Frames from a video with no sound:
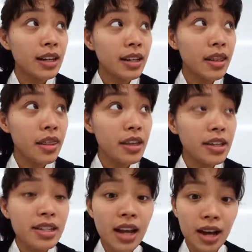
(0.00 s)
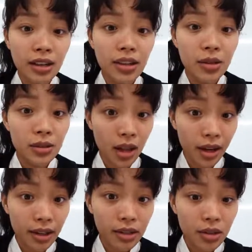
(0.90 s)
this Hankyu
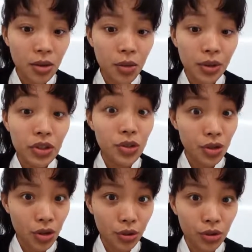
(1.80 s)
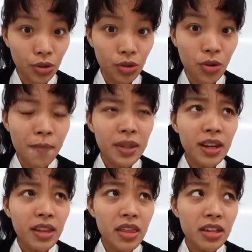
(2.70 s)
line going to Kyoto.
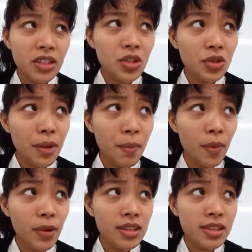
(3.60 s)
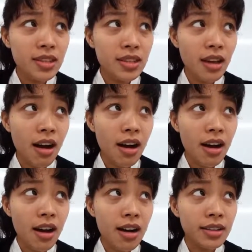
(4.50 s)
The trip was
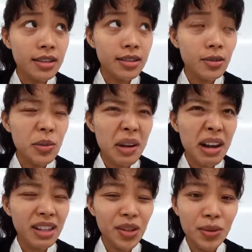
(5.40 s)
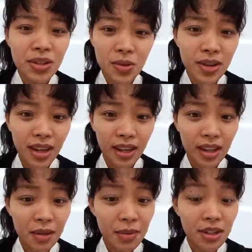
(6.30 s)
not, well, it was okay.
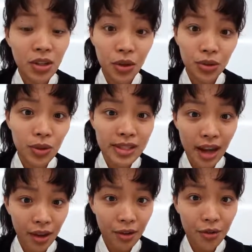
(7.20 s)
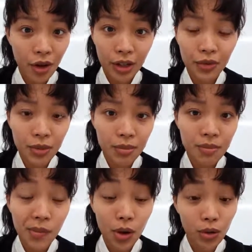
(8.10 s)
I mean, Kyoto is kind of far
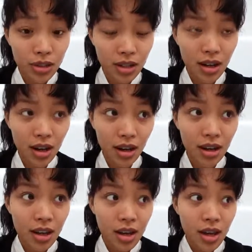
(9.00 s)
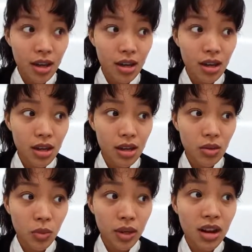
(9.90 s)
from Osaka,
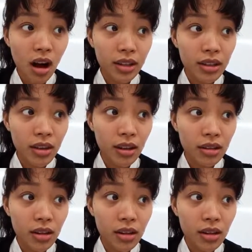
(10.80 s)
and we got there